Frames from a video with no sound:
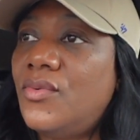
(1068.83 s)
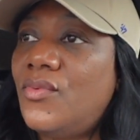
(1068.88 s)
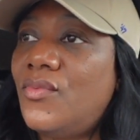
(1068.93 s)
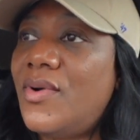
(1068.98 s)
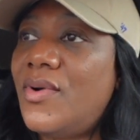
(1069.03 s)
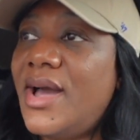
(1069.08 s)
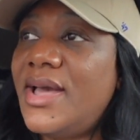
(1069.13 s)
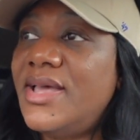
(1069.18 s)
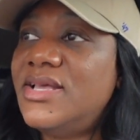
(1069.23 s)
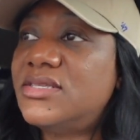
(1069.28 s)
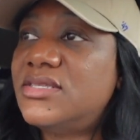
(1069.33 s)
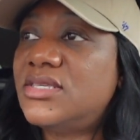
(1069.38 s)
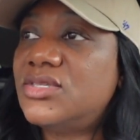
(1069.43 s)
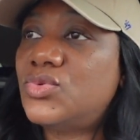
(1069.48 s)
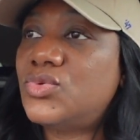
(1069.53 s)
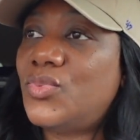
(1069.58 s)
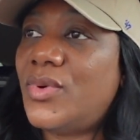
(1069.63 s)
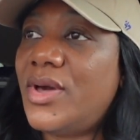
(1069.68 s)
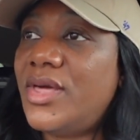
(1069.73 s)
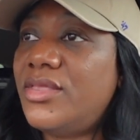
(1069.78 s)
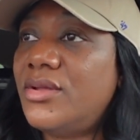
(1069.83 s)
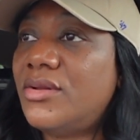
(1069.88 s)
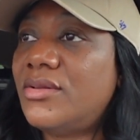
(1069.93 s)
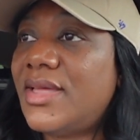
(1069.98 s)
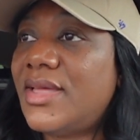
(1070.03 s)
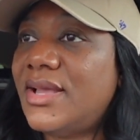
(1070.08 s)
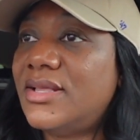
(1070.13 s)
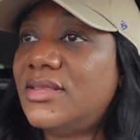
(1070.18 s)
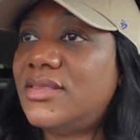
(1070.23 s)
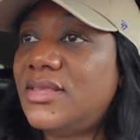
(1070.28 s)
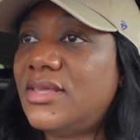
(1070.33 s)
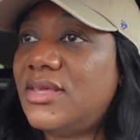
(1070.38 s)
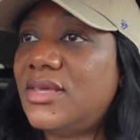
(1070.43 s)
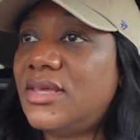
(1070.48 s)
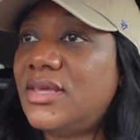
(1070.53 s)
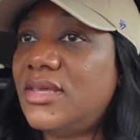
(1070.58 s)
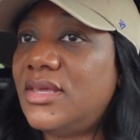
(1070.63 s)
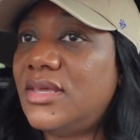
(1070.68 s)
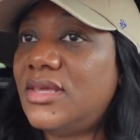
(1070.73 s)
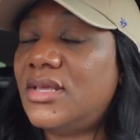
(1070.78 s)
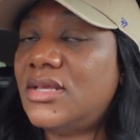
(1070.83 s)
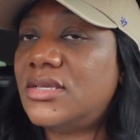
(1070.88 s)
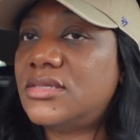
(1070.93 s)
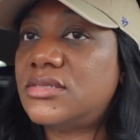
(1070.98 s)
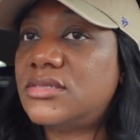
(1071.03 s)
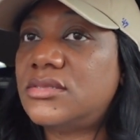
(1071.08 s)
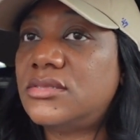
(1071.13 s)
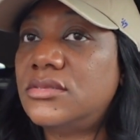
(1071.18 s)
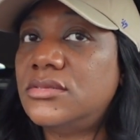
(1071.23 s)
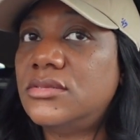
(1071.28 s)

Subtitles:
Why is this weather like this?